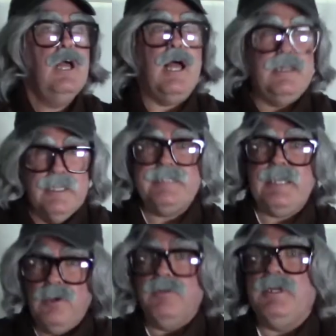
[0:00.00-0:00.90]
unless
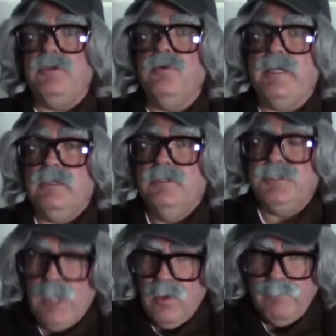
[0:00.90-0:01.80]
they know what they're doing.
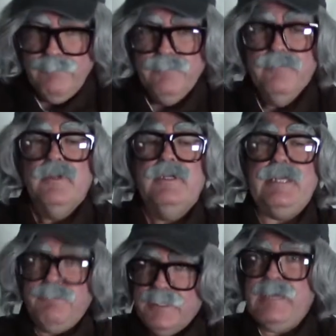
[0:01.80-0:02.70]
So
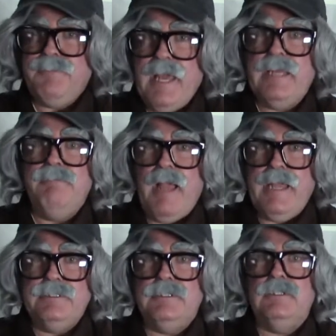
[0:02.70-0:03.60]
keep that in
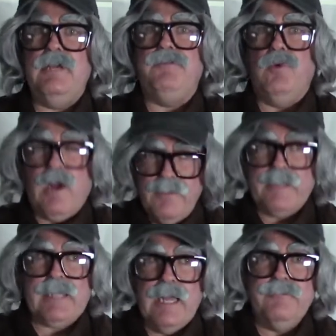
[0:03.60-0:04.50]
mind. If you are
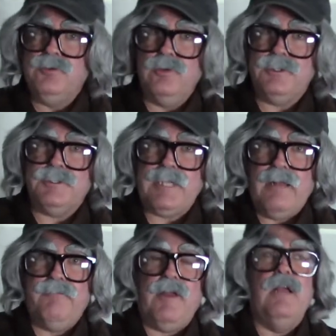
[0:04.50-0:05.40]
that kind of
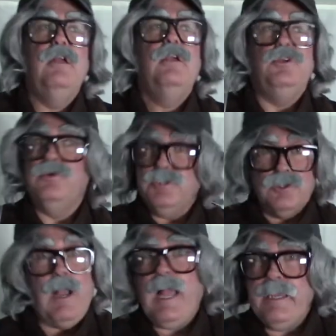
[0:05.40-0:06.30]
do-it-yourselfer, you could
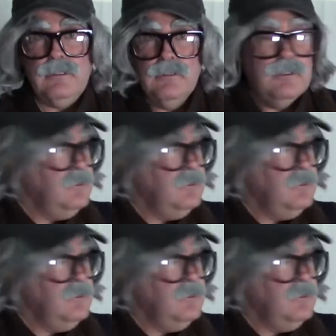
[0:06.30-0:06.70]
try.